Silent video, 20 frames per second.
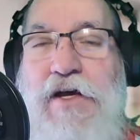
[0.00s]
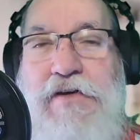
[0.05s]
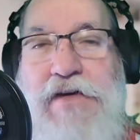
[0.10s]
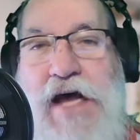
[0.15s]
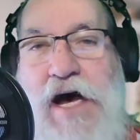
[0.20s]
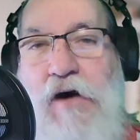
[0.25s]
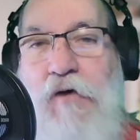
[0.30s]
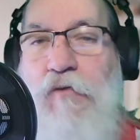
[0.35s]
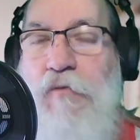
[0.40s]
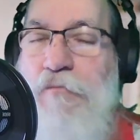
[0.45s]

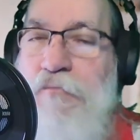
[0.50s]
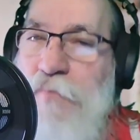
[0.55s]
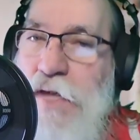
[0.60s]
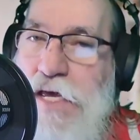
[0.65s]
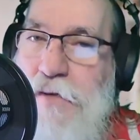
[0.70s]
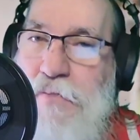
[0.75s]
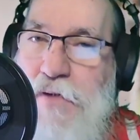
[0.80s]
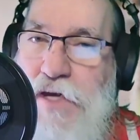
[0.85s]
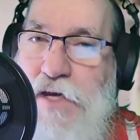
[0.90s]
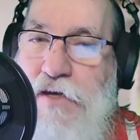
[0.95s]
Now,
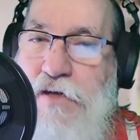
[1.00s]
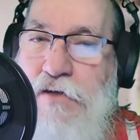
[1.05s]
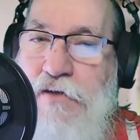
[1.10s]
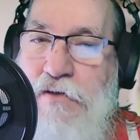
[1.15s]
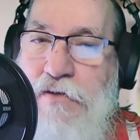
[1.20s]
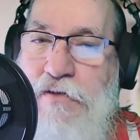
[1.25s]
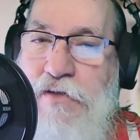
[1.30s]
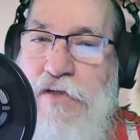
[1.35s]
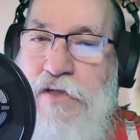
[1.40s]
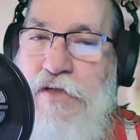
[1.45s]
maybe
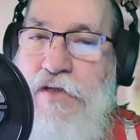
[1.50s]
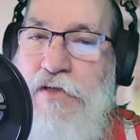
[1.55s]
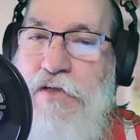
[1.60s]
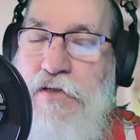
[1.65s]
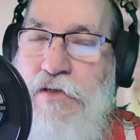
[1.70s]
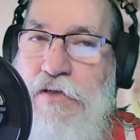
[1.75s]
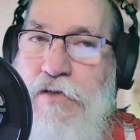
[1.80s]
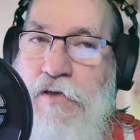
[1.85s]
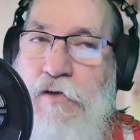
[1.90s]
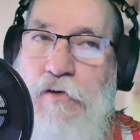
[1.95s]

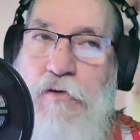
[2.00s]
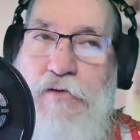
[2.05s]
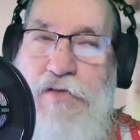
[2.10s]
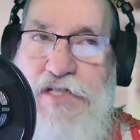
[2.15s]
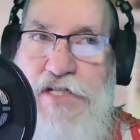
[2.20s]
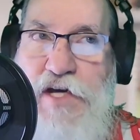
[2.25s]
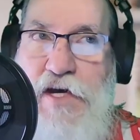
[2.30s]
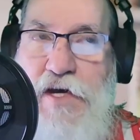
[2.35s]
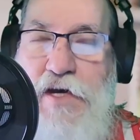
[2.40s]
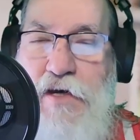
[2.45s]
you're
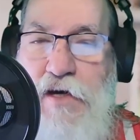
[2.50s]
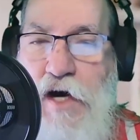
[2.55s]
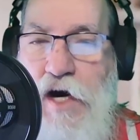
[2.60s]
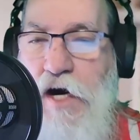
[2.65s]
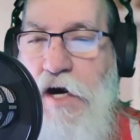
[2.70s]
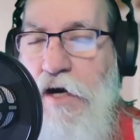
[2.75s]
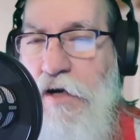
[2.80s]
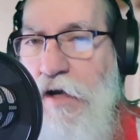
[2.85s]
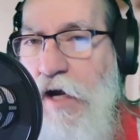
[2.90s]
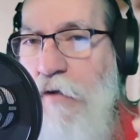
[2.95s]
saying,
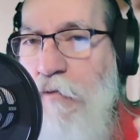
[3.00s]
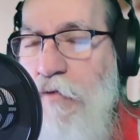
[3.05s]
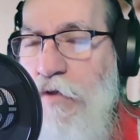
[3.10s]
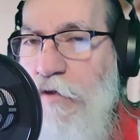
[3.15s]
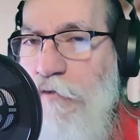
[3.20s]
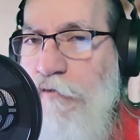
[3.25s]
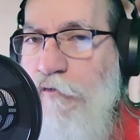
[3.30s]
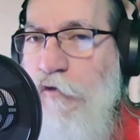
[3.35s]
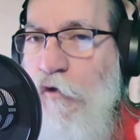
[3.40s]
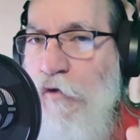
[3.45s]
I
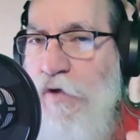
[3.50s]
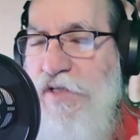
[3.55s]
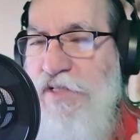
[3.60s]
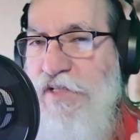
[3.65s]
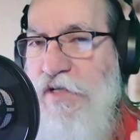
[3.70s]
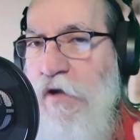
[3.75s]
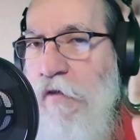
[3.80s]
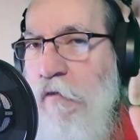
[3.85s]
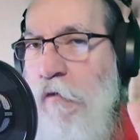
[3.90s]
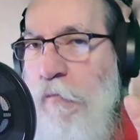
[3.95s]
want to focus
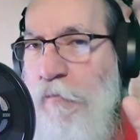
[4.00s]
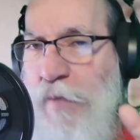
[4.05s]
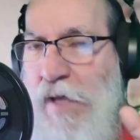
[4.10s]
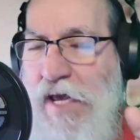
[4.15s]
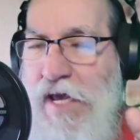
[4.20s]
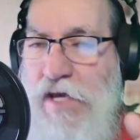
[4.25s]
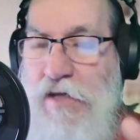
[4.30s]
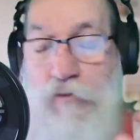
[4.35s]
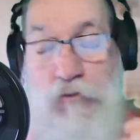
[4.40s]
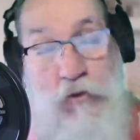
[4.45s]
in on their
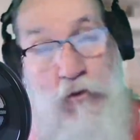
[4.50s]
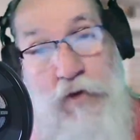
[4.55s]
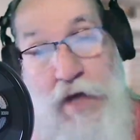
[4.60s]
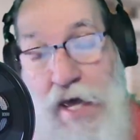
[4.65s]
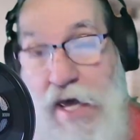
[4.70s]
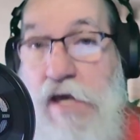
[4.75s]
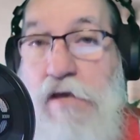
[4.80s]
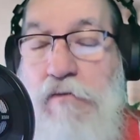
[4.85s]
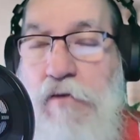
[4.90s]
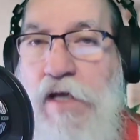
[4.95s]
pain.
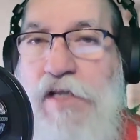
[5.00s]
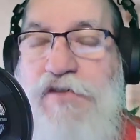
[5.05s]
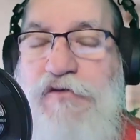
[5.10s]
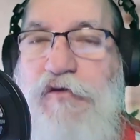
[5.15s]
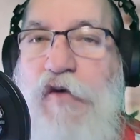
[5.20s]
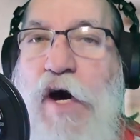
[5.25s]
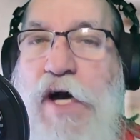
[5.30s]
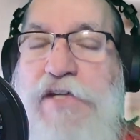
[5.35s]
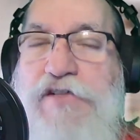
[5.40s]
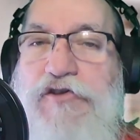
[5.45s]
Okay, that's
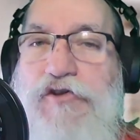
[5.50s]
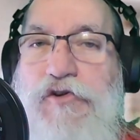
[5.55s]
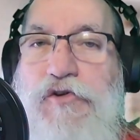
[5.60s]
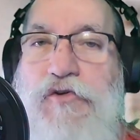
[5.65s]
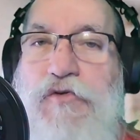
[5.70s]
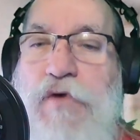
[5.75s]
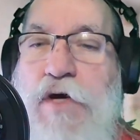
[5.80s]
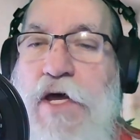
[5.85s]
fine too.